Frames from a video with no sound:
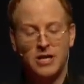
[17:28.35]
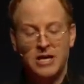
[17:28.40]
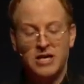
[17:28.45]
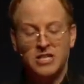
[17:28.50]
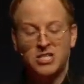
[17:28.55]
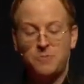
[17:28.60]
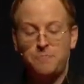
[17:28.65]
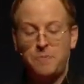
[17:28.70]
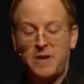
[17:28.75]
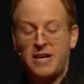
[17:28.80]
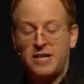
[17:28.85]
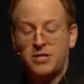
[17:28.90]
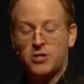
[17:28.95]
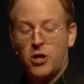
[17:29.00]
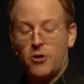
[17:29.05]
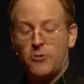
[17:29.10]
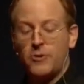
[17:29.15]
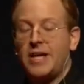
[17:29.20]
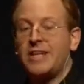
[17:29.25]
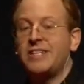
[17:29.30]
Speed
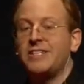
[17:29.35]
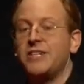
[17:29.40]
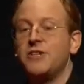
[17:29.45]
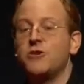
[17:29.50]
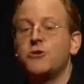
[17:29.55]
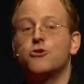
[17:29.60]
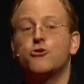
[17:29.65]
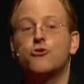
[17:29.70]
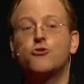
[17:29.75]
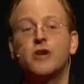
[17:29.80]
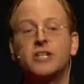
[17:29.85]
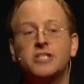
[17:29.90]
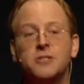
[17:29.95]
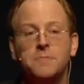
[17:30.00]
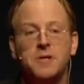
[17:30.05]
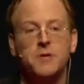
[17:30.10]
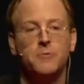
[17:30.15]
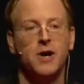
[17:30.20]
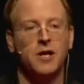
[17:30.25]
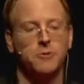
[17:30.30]
correlates
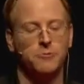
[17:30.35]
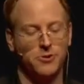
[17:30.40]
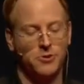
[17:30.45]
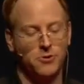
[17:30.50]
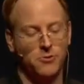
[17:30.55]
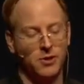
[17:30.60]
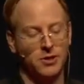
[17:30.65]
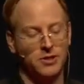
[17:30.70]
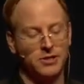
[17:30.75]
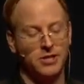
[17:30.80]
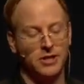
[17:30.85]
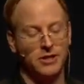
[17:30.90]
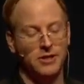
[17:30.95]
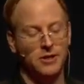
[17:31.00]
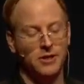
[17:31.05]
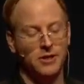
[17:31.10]
incredibly well with quality,